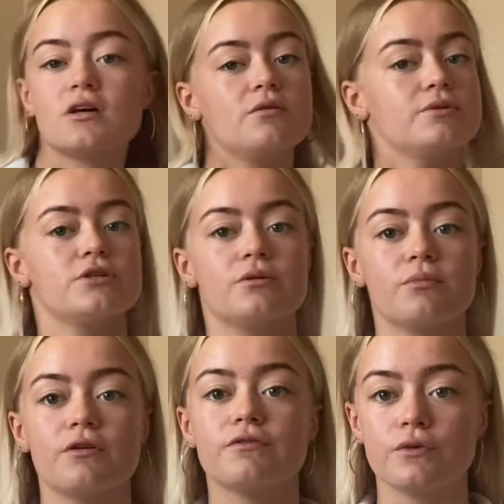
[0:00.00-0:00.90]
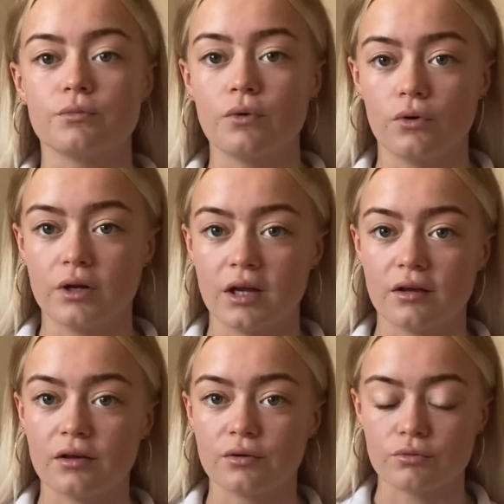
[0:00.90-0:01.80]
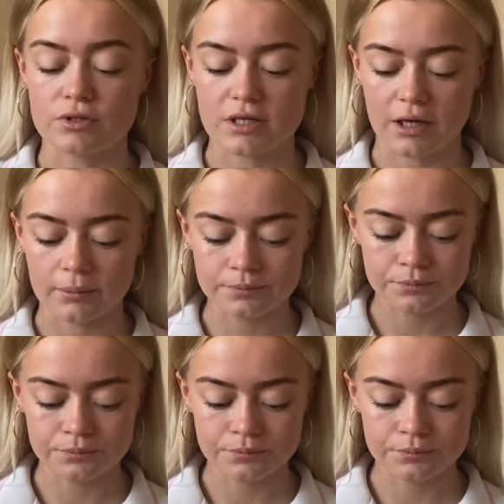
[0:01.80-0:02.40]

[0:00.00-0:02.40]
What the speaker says: I'll be doing my full morning routine.